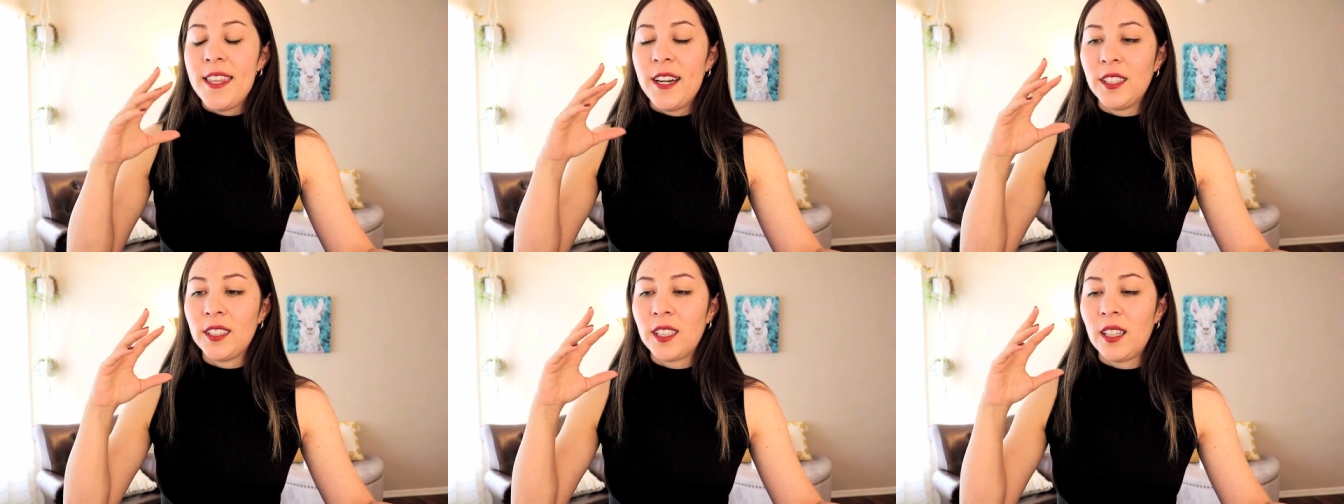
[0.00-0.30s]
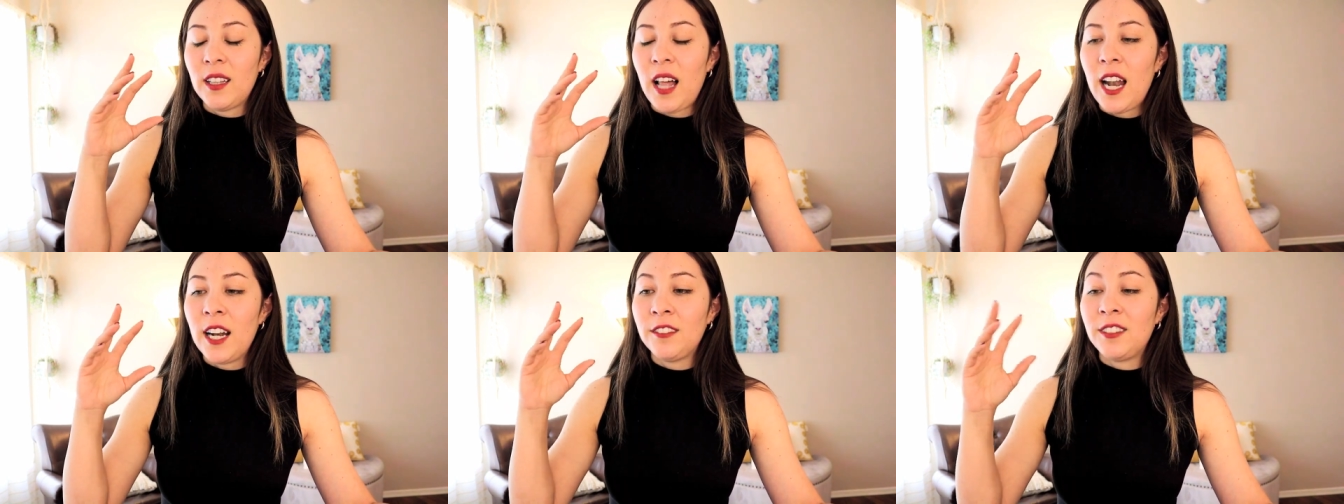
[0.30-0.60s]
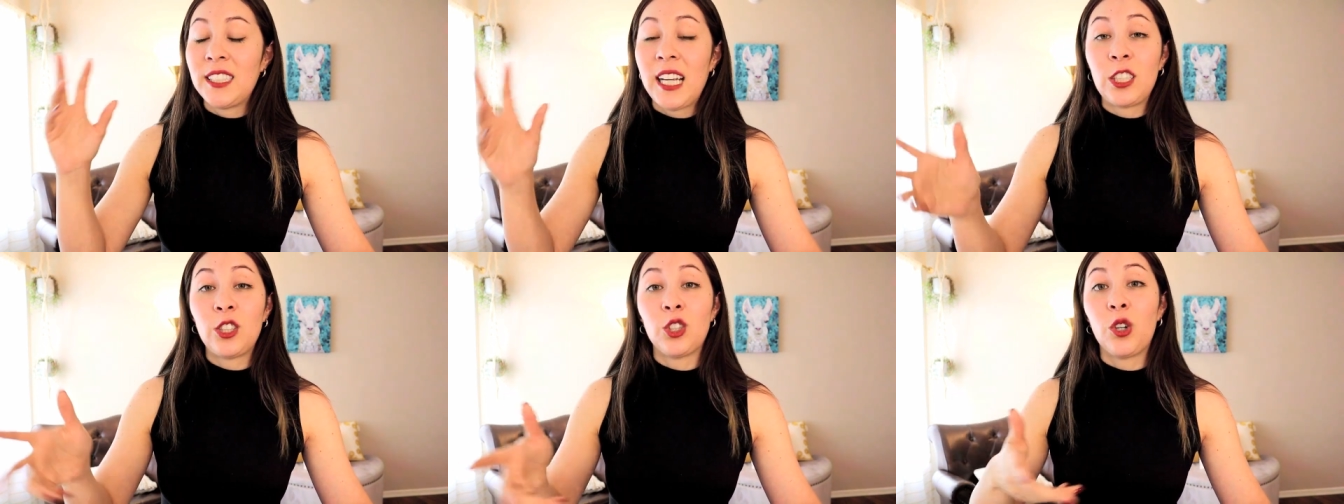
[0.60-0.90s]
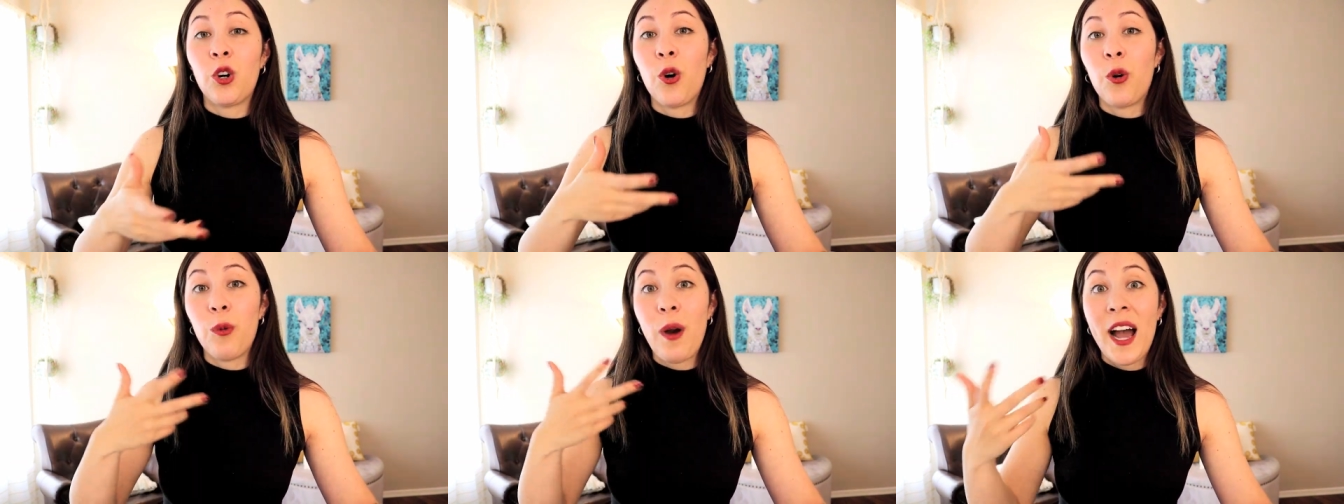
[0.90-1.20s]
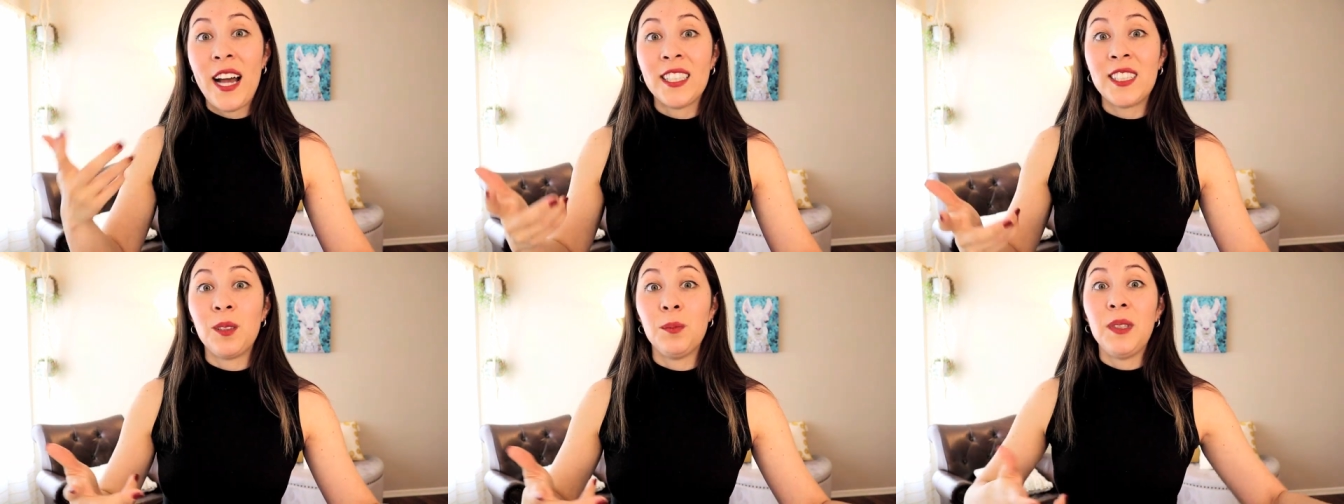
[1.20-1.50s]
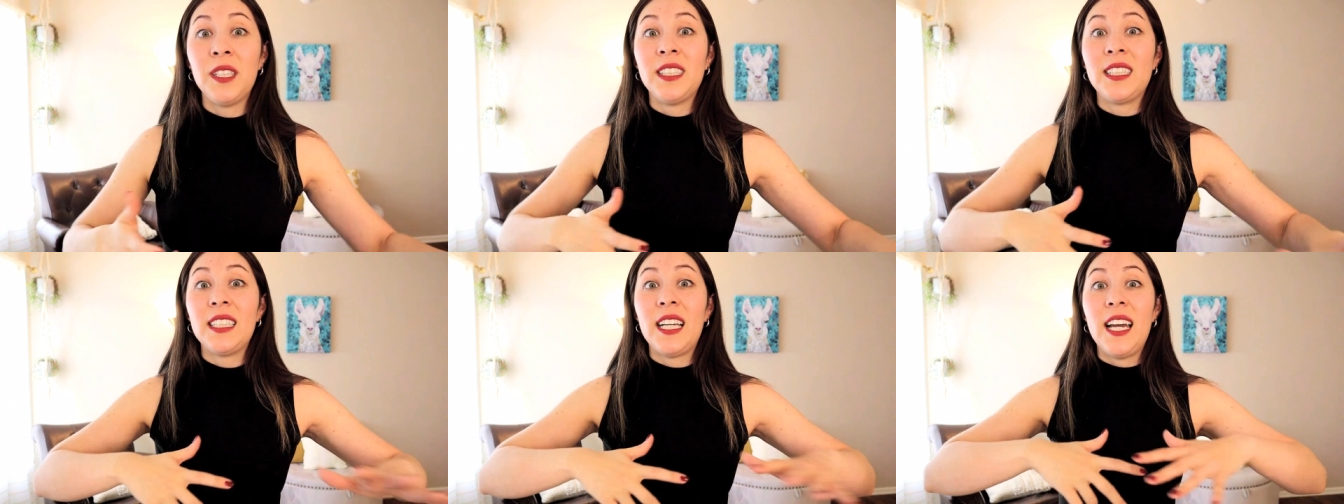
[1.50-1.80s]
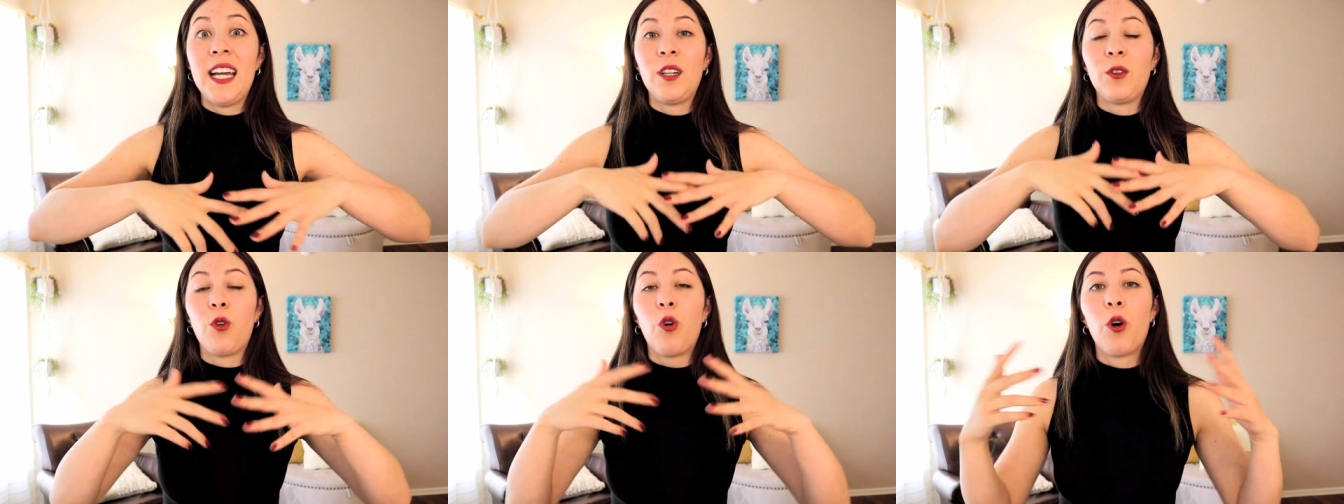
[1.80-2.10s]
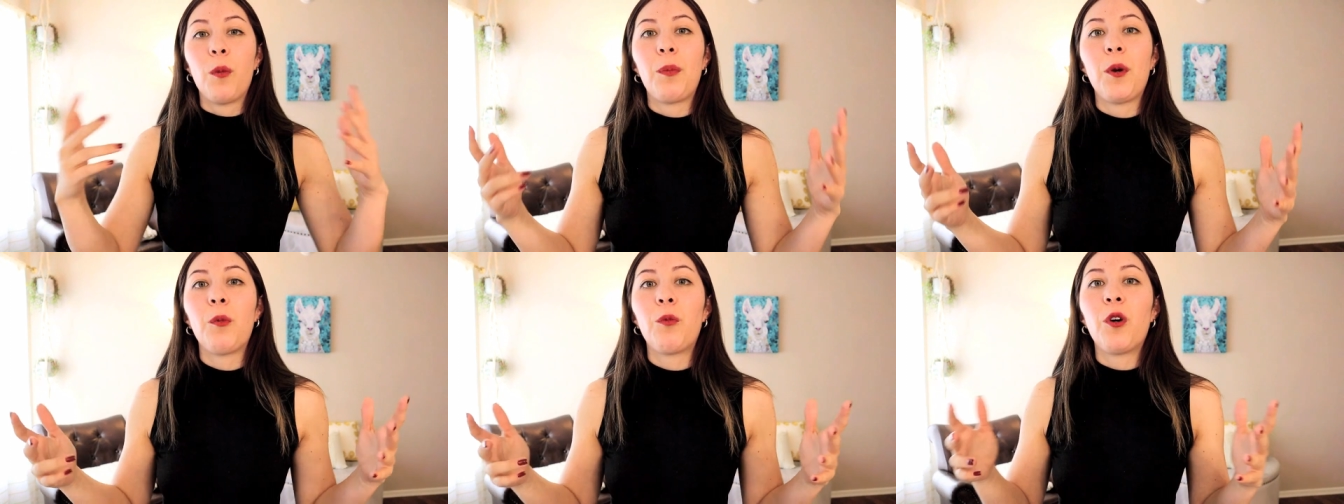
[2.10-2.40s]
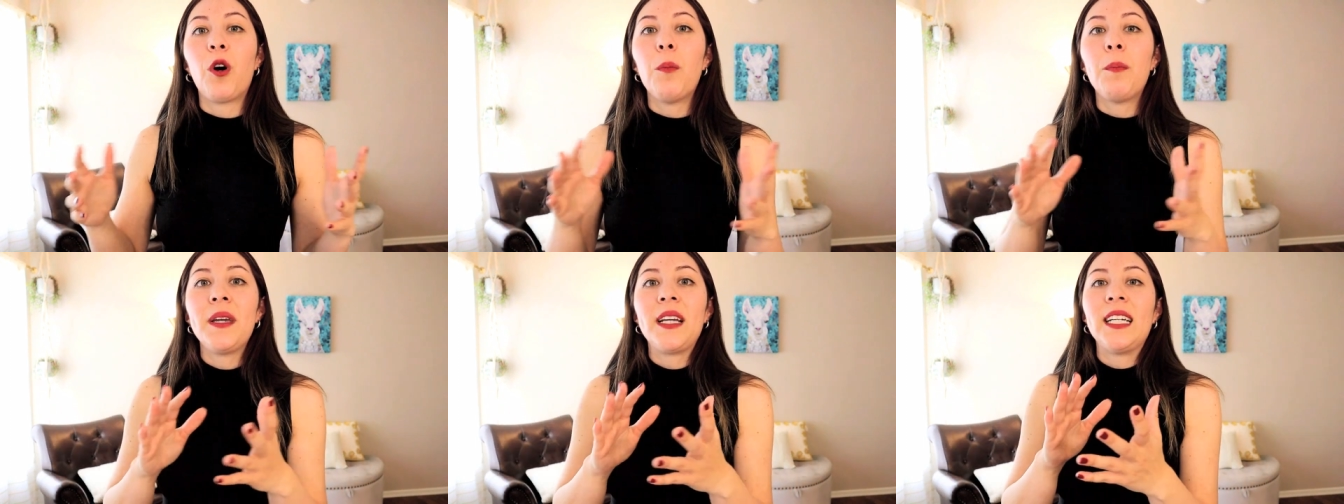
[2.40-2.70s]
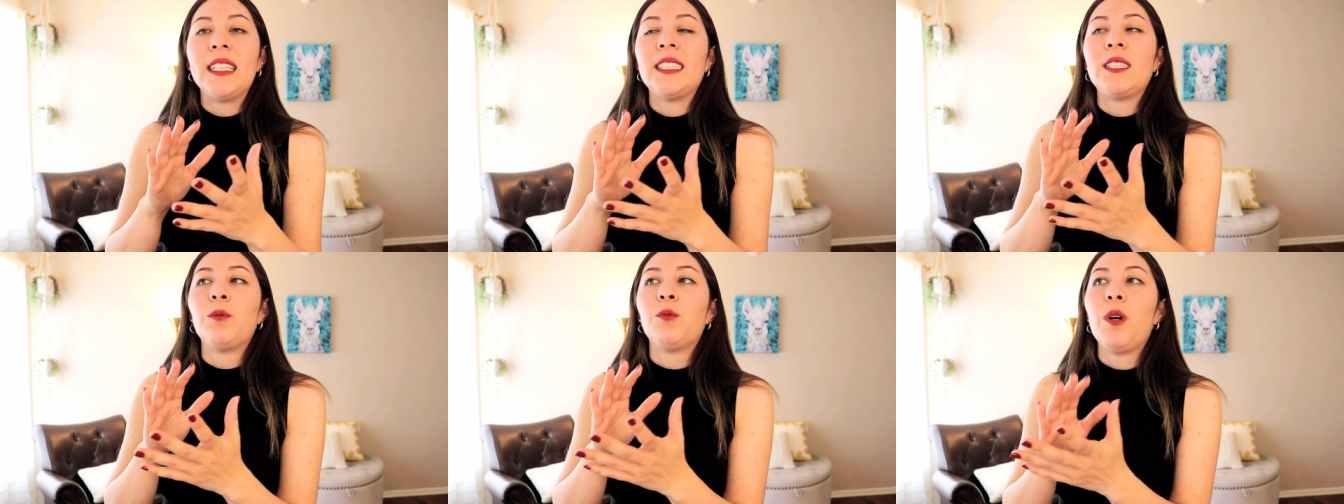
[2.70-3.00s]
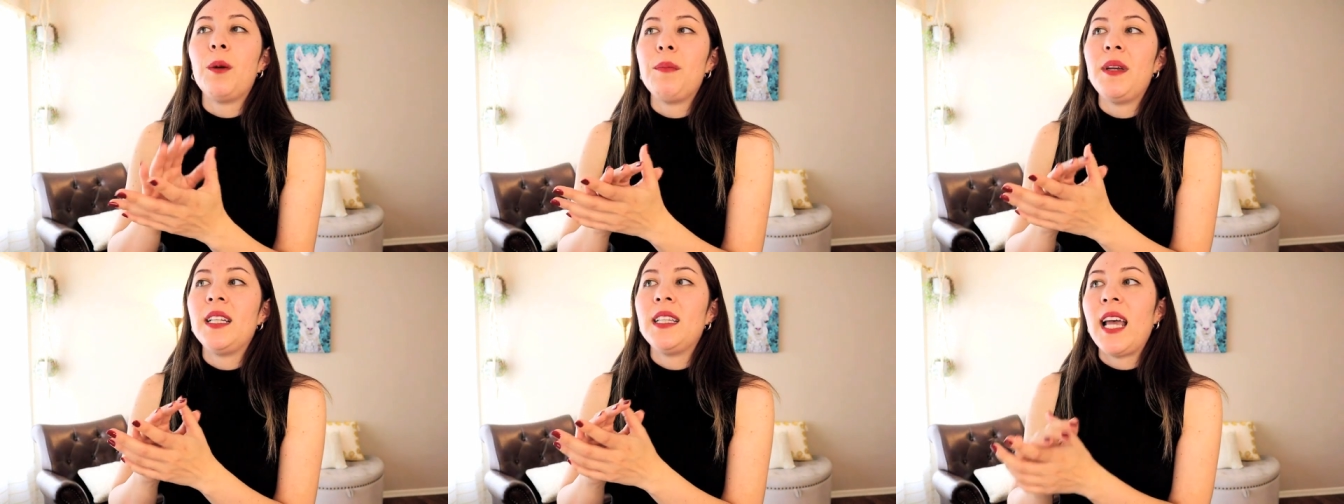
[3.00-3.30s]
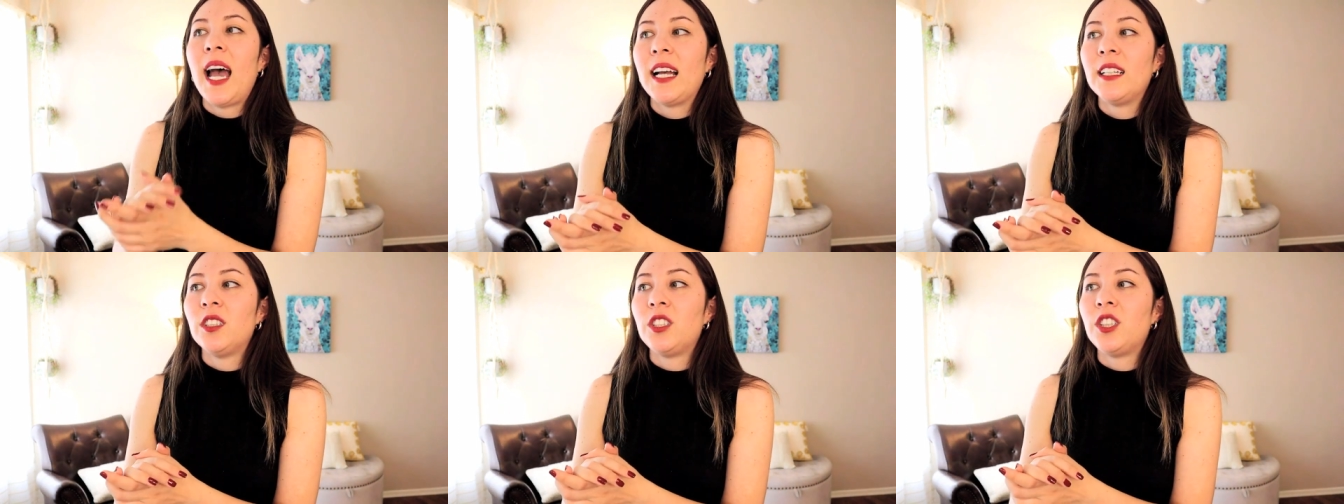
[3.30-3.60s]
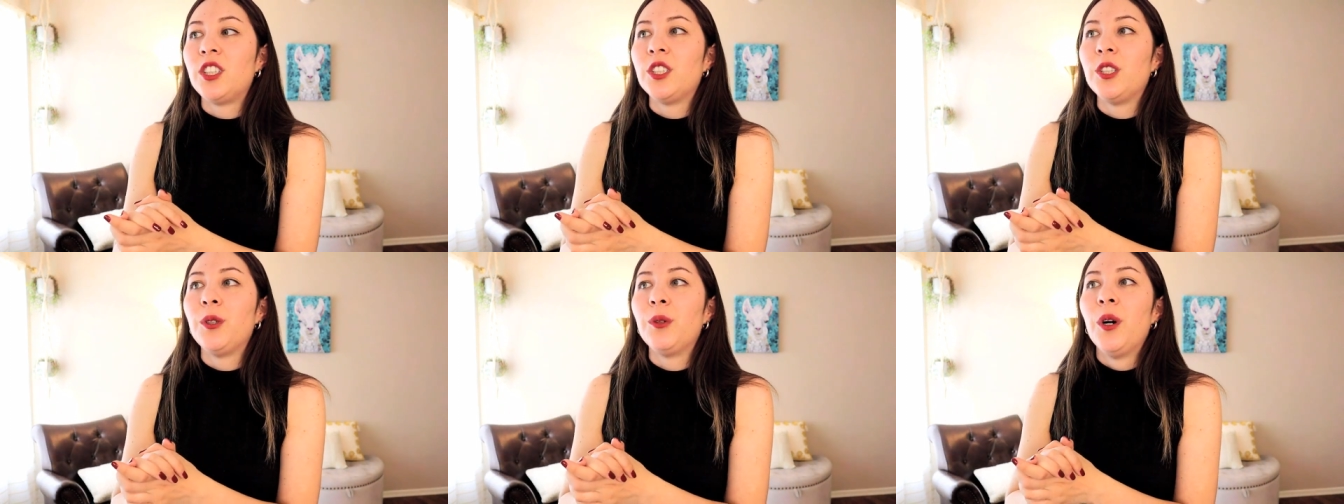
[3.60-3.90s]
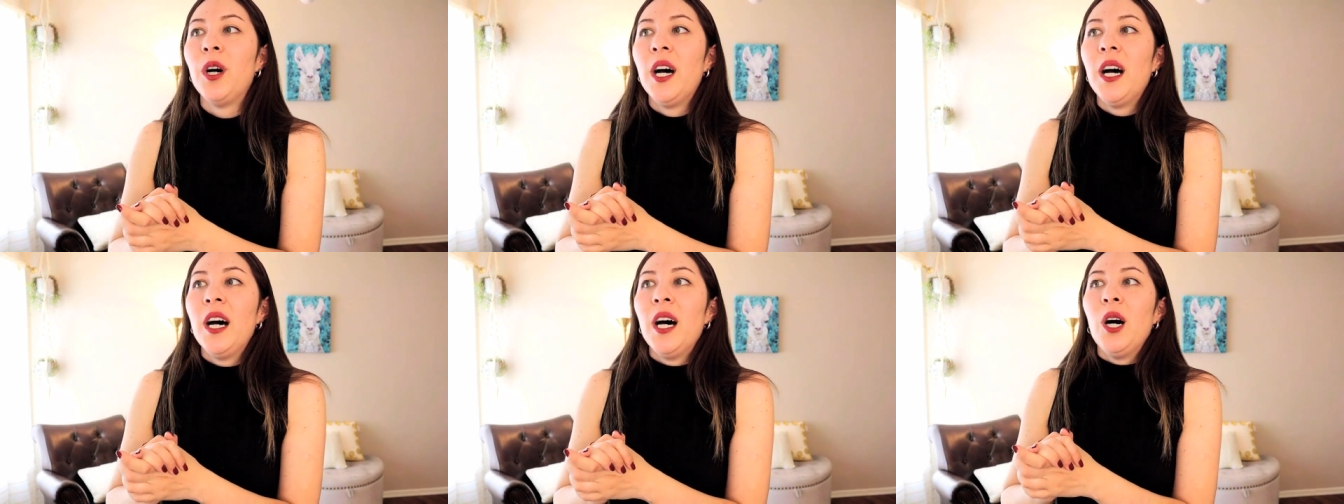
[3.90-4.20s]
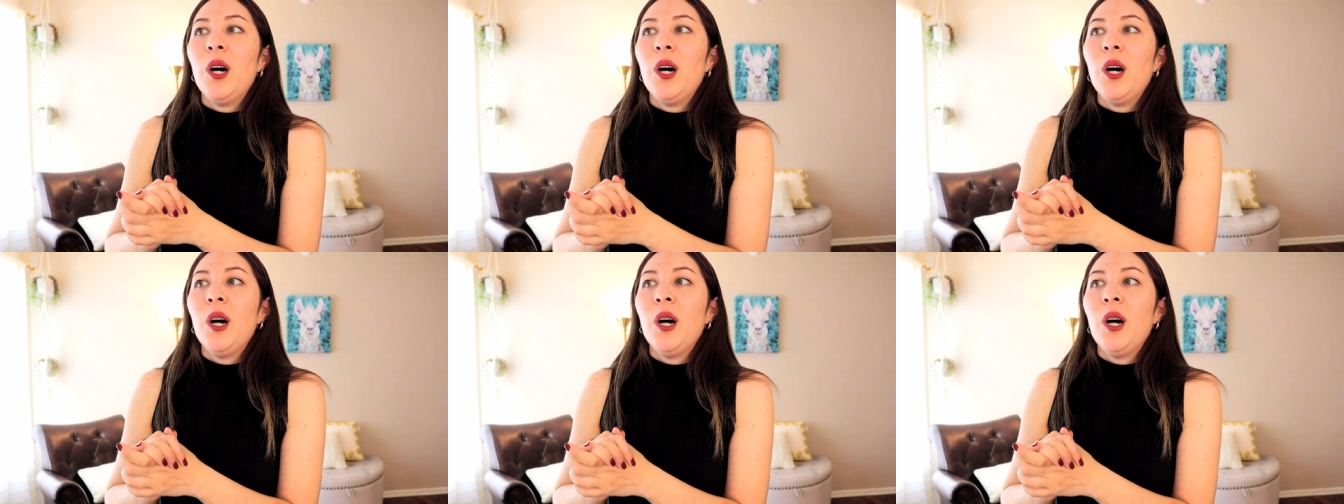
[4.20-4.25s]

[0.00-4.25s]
there's a lot of sexual harassment in corporate world, because women tend to